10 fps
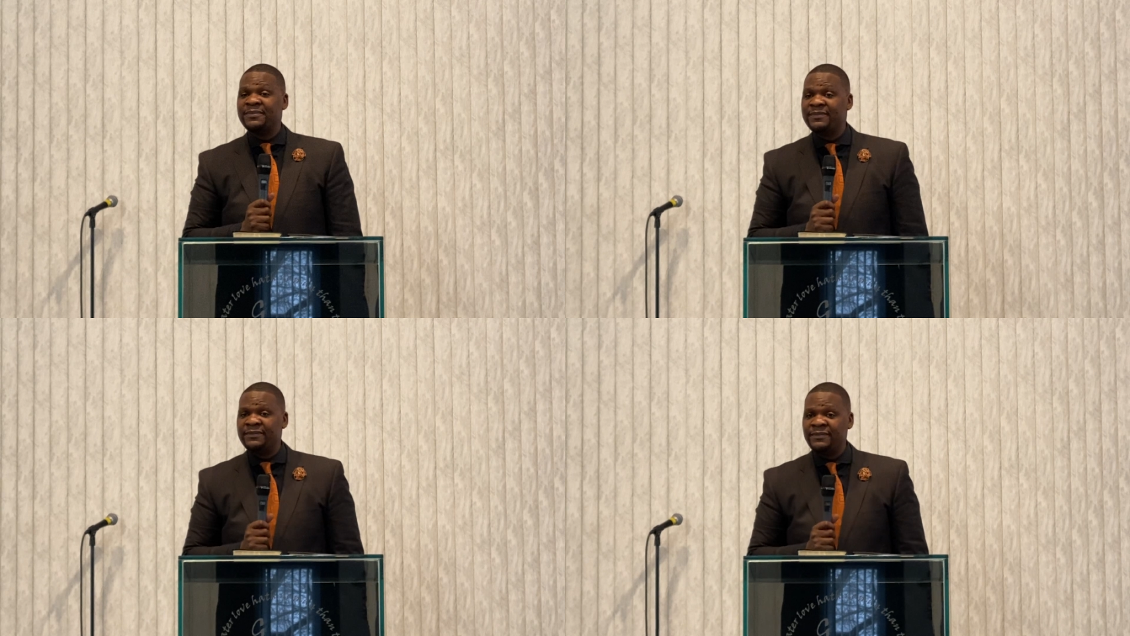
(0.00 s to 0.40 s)

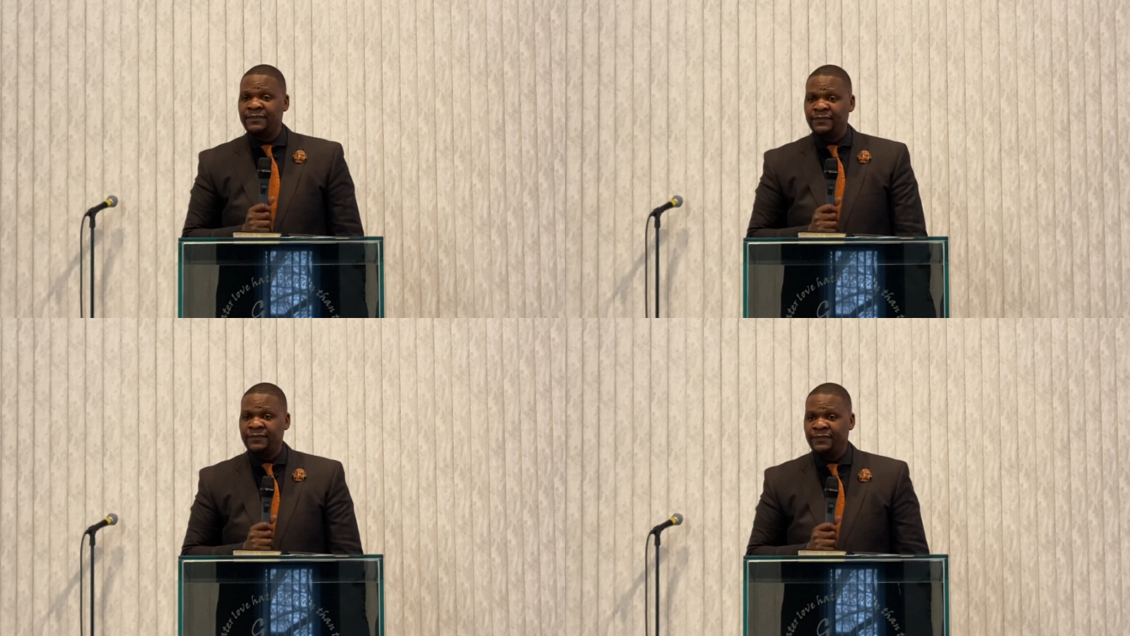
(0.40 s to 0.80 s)

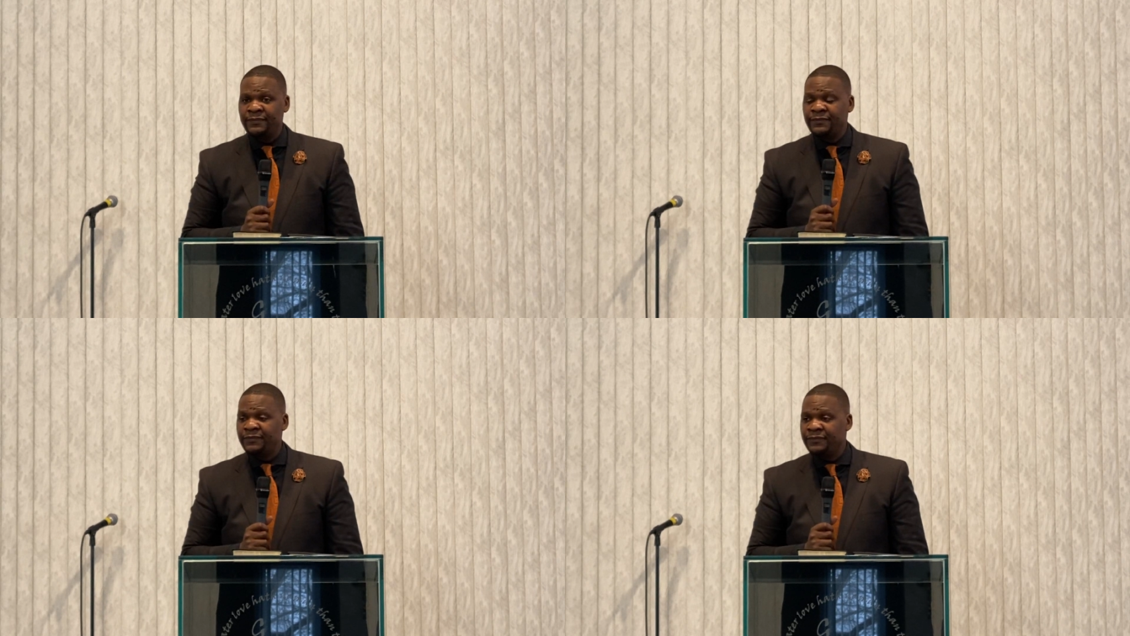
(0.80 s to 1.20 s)

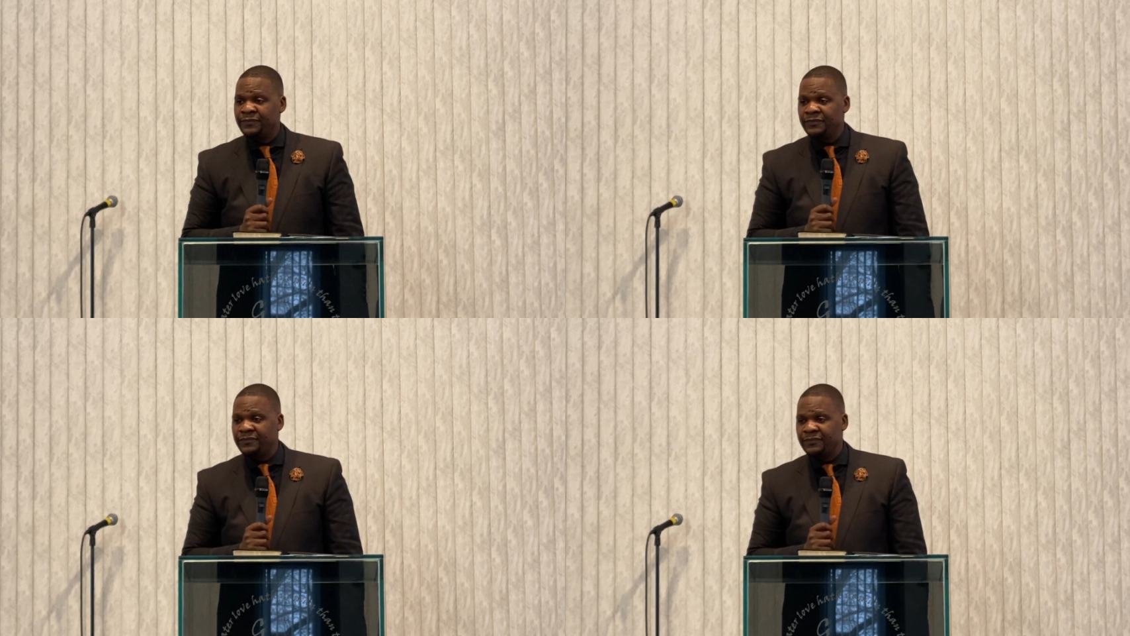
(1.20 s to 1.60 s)

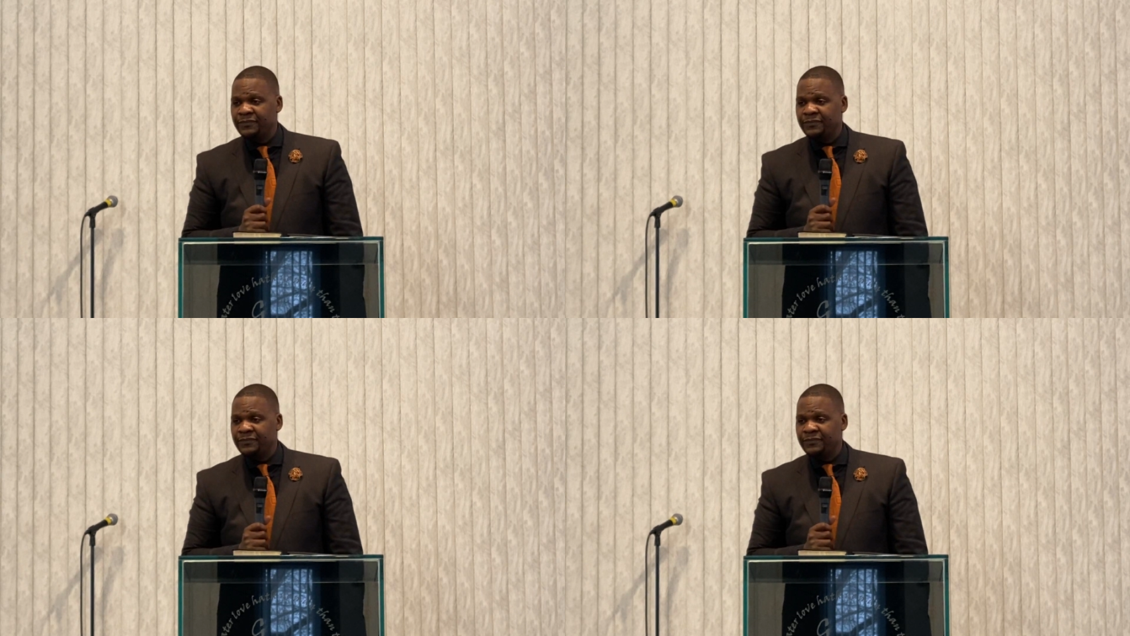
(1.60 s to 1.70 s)
(silence)